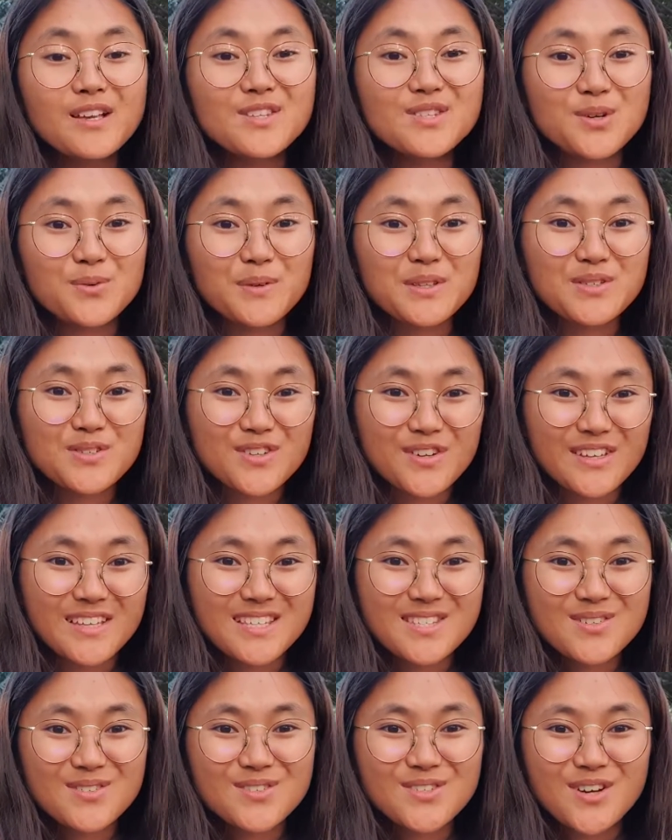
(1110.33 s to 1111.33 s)
So we took an
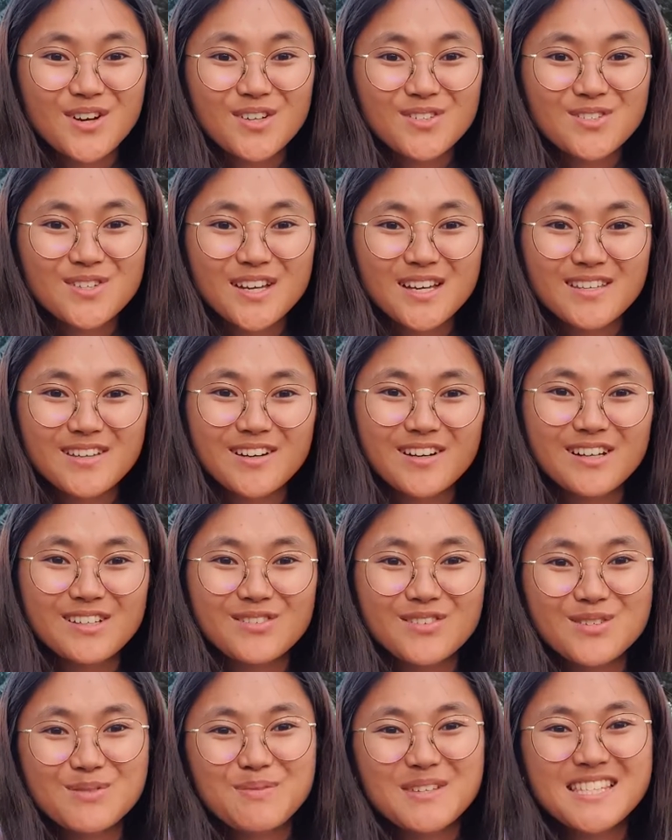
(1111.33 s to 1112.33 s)
e-scooter together.
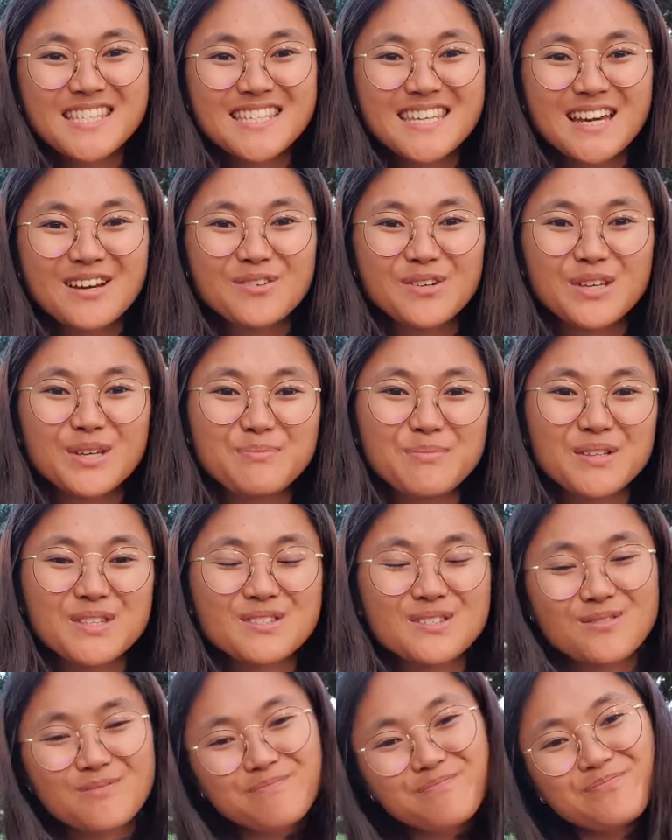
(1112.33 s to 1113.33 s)
It was a bit scary, but
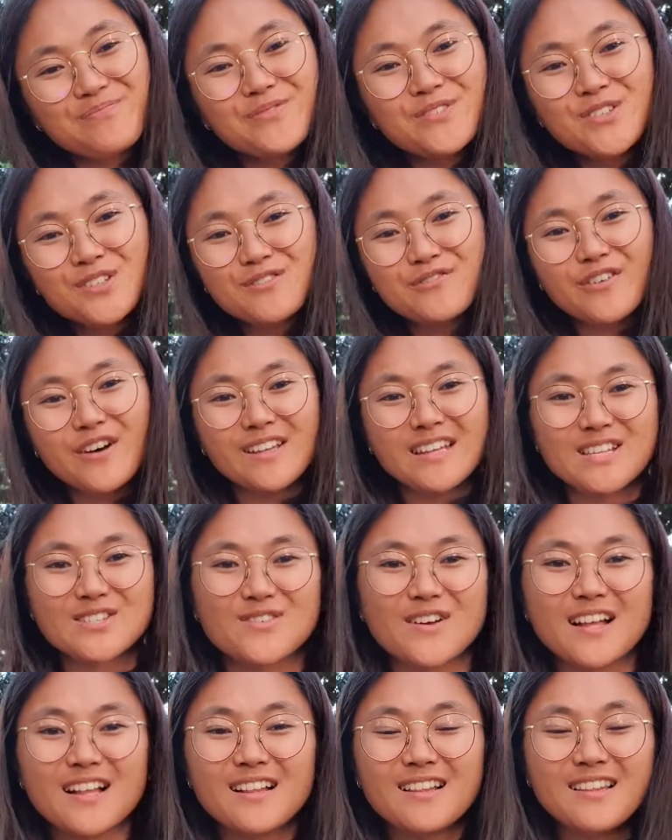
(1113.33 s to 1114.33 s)
good fun
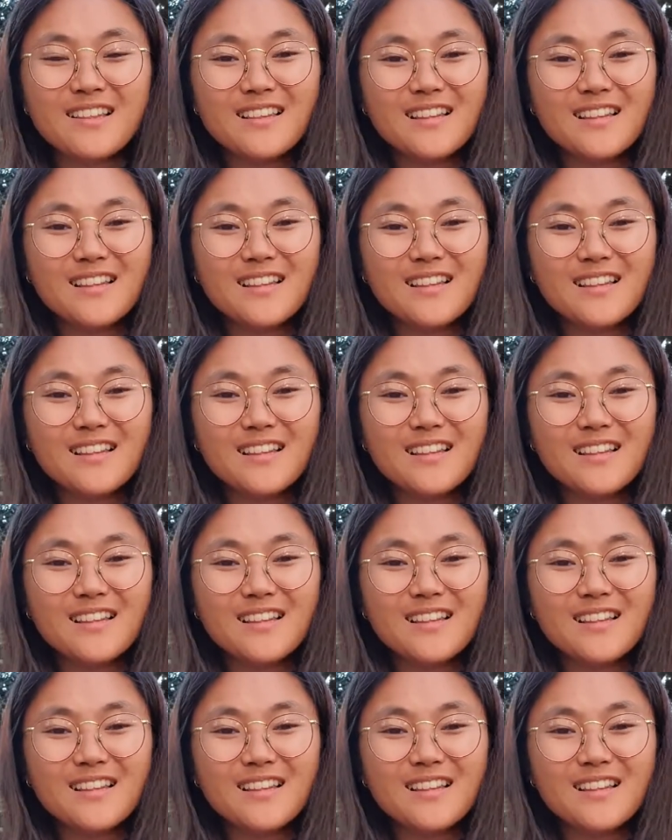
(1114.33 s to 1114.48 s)
as well.